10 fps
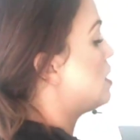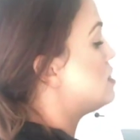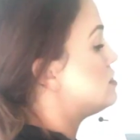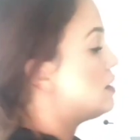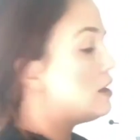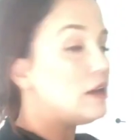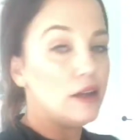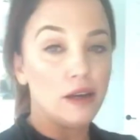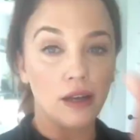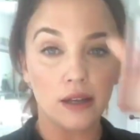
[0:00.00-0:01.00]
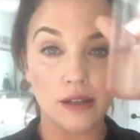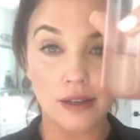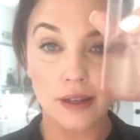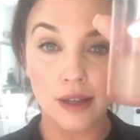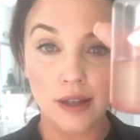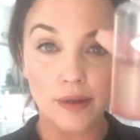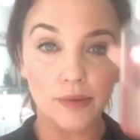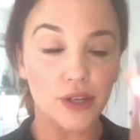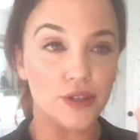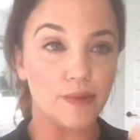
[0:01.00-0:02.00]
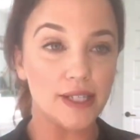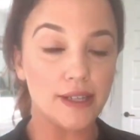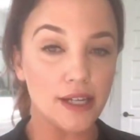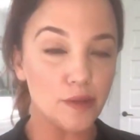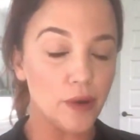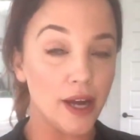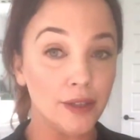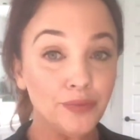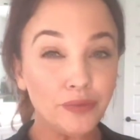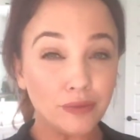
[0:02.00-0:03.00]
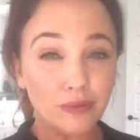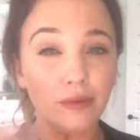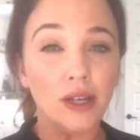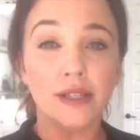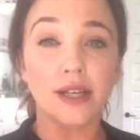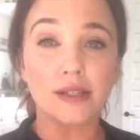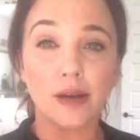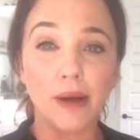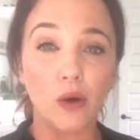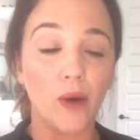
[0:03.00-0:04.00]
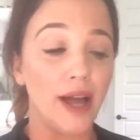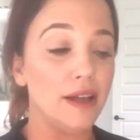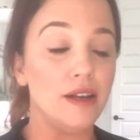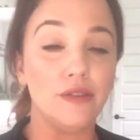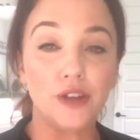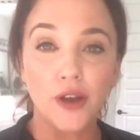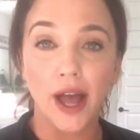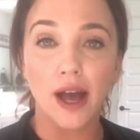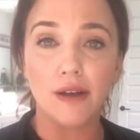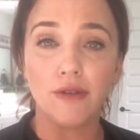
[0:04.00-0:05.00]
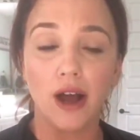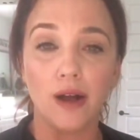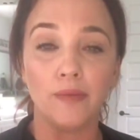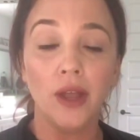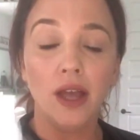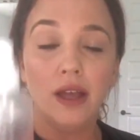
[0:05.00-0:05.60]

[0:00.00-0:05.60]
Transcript: And then I'm gonna use my Stay Spray. It does come out wet, and if you have,